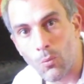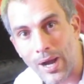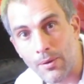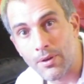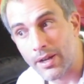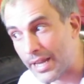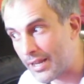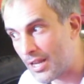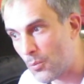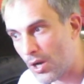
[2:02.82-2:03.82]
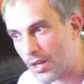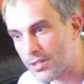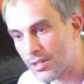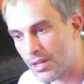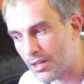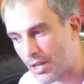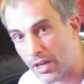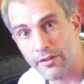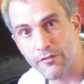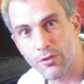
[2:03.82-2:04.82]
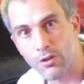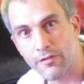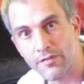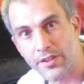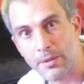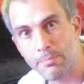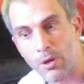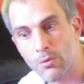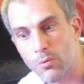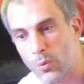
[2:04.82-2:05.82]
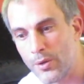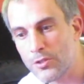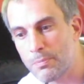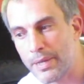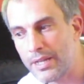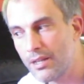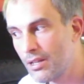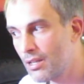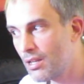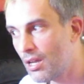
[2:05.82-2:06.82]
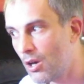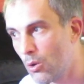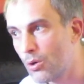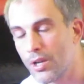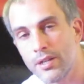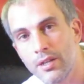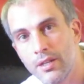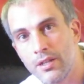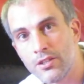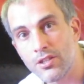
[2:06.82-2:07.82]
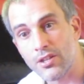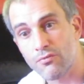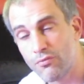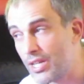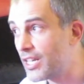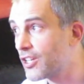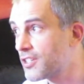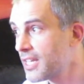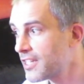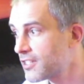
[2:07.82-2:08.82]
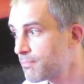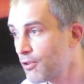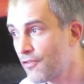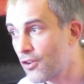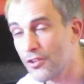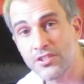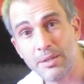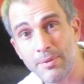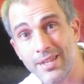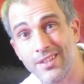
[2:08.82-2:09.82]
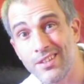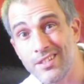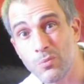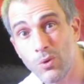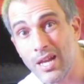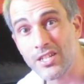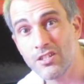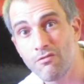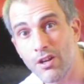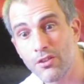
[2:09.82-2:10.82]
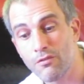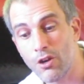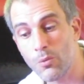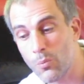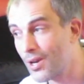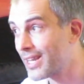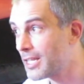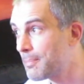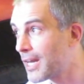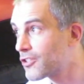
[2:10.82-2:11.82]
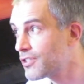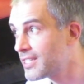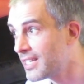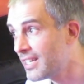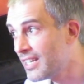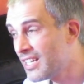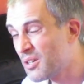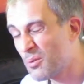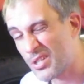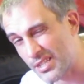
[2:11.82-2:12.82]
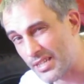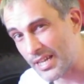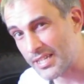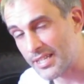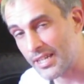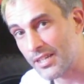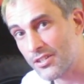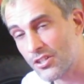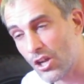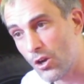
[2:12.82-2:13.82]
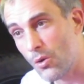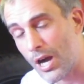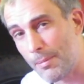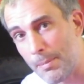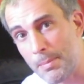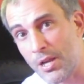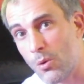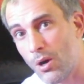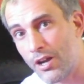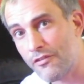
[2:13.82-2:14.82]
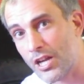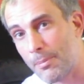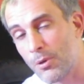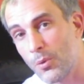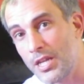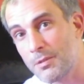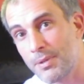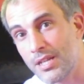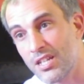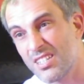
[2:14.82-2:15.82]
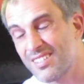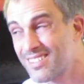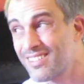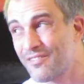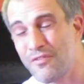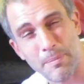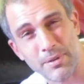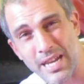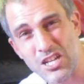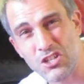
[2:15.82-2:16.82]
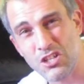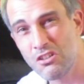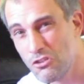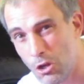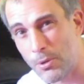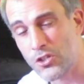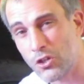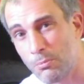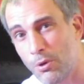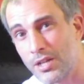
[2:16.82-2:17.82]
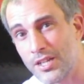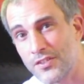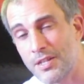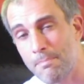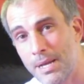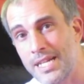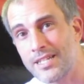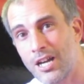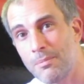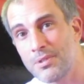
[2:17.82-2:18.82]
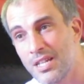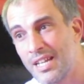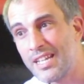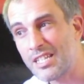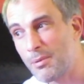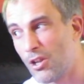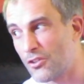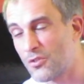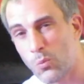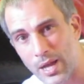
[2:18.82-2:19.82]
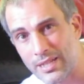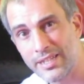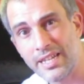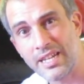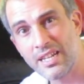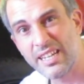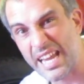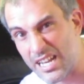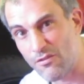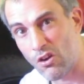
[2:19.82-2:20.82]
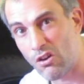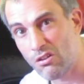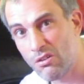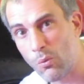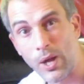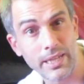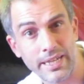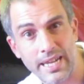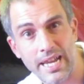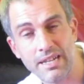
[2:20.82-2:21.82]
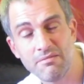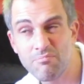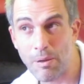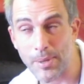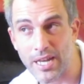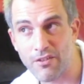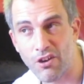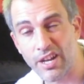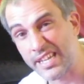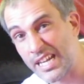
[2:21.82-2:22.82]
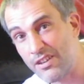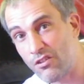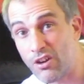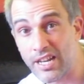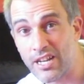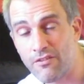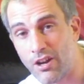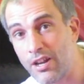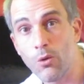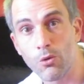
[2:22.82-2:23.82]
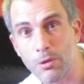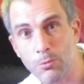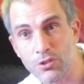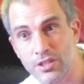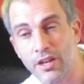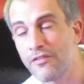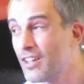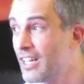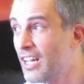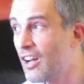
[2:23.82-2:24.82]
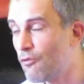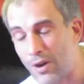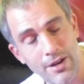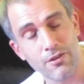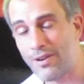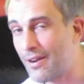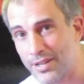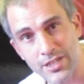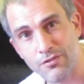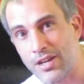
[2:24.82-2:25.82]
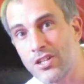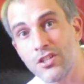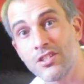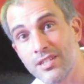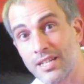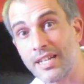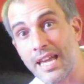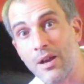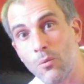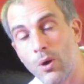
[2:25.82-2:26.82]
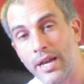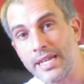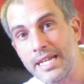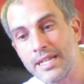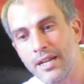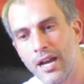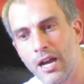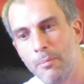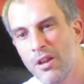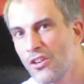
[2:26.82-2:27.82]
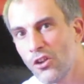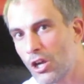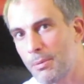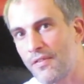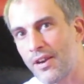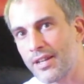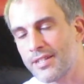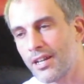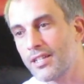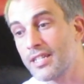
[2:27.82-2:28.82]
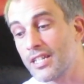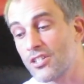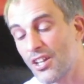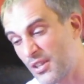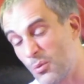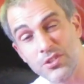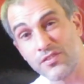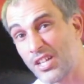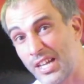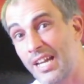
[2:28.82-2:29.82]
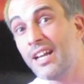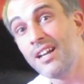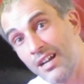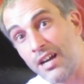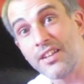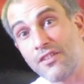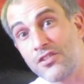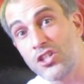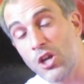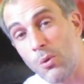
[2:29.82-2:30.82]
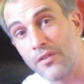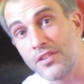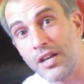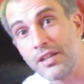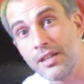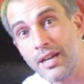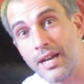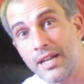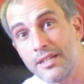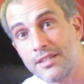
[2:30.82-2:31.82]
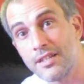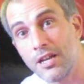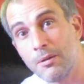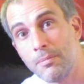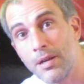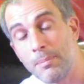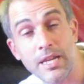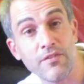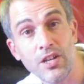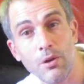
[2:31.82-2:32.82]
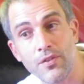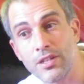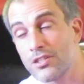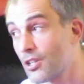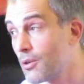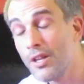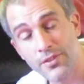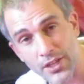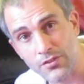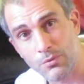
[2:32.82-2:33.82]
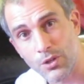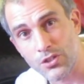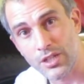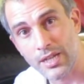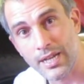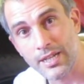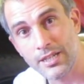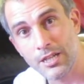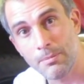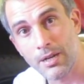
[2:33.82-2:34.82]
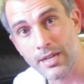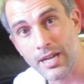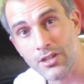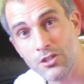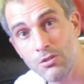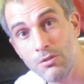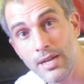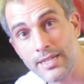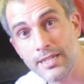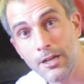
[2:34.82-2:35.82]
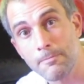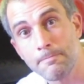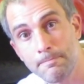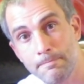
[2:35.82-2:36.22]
Wow, okay, it works. Car didn't fall off, nothing broke, wheels spin, all good. So that's really good test. Proof of concept then that this will actually run on the road when I get the batteries in, which is the next thing. So I might be a bit quiet for a couple of weeks, because fabrication, not my strong point, as I've said many times. It's going to be lots of welding, getting it wrong, welding again, maybe getting it right, getting it wrong, getting it right, ordering more stuff, round and round, iterations until I get what I need. Not going to be very exciting, so I think once I've done it, I'll then obviously show what I've done and make a video of it. So thanks for watching, and I'll catch you next time.